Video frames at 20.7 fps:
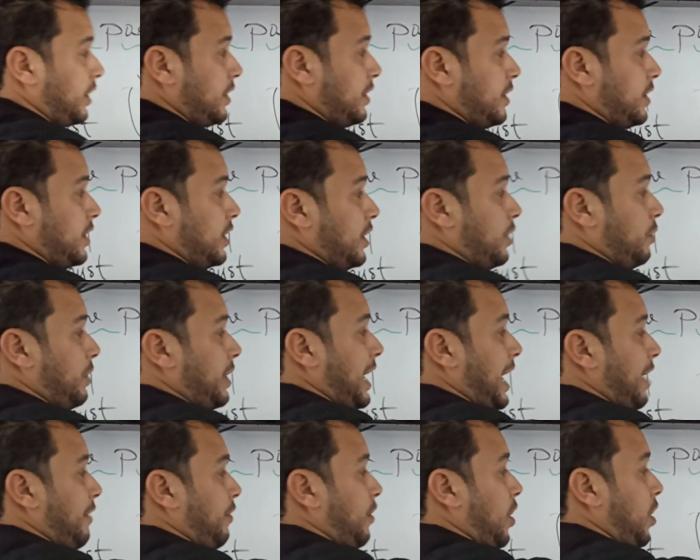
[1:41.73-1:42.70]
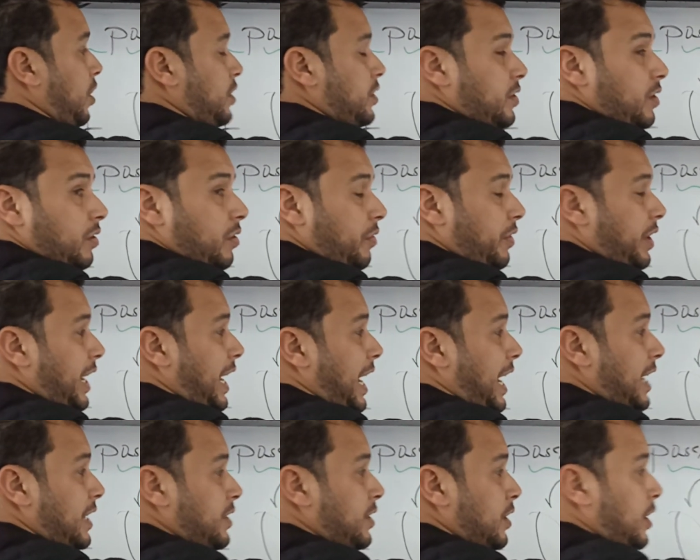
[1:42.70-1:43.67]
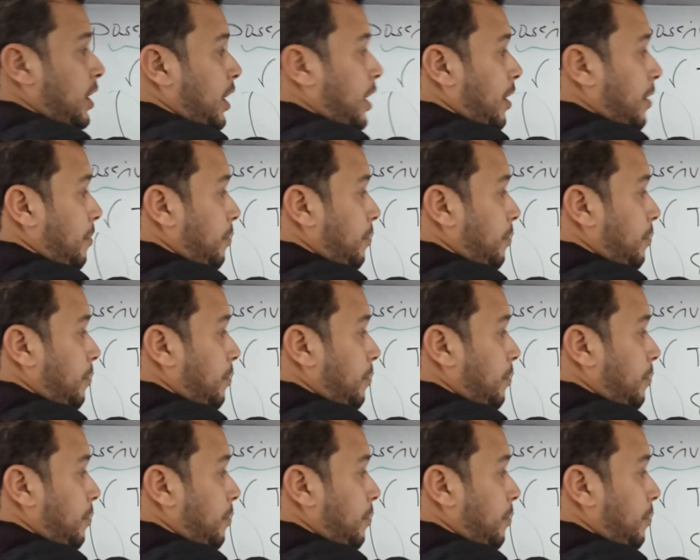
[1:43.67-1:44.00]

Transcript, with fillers: can see, we have auxiliary has